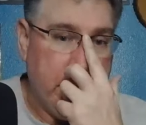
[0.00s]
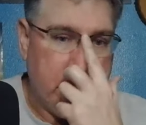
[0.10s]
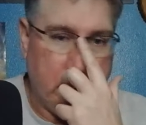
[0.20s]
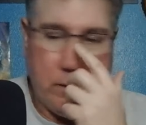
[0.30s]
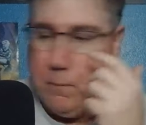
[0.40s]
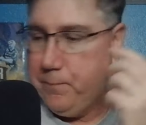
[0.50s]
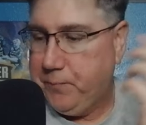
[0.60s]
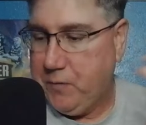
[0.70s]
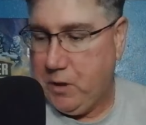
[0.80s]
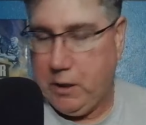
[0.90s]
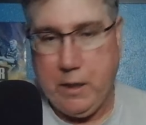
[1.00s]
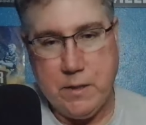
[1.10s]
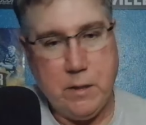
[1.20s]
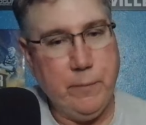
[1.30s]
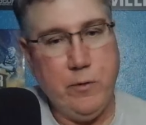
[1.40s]
So again,
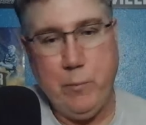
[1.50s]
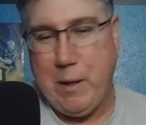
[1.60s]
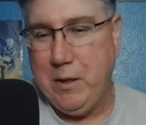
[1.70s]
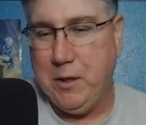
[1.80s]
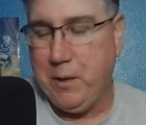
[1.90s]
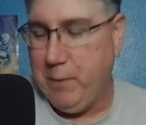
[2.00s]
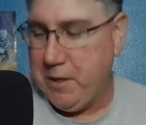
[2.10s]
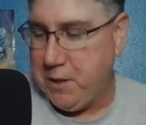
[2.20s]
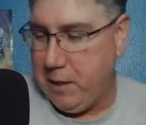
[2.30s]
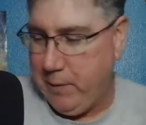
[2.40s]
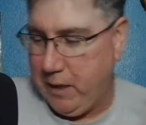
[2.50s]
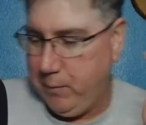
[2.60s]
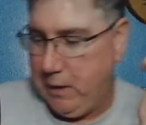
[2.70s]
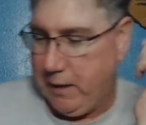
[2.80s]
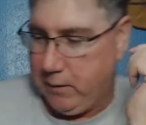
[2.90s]
some of you may look at my dry bag
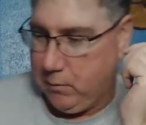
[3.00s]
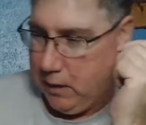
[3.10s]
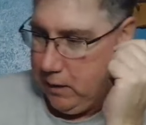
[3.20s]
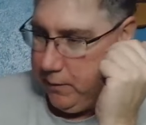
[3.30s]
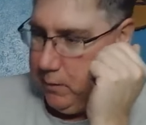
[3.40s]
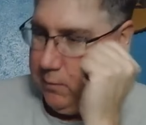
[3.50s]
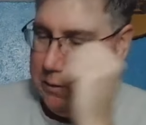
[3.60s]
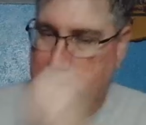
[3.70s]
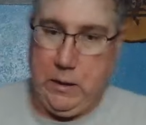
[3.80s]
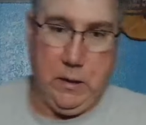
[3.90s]
and be like, wow, you